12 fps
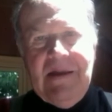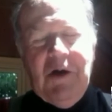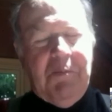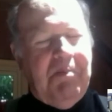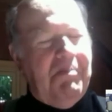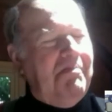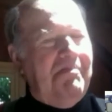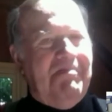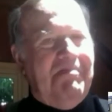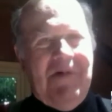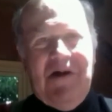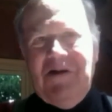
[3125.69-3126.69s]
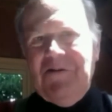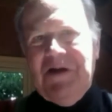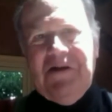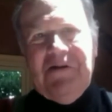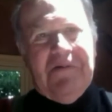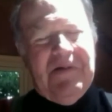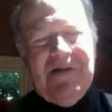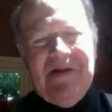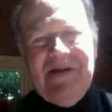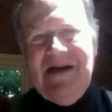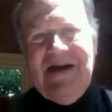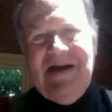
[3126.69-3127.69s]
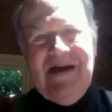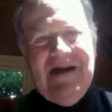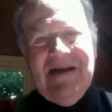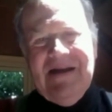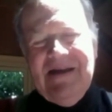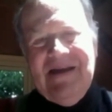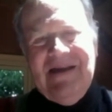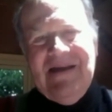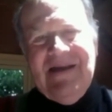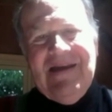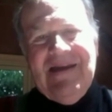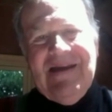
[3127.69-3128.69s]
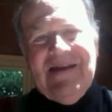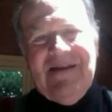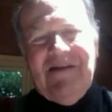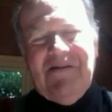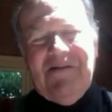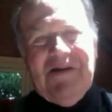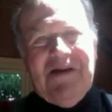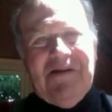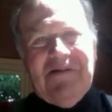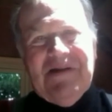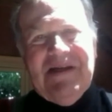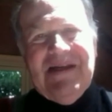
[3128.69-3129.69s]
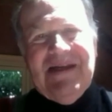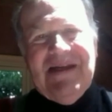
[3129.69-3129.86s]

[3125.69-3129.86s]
Nope. Oh, no. Uh-uh. No, no.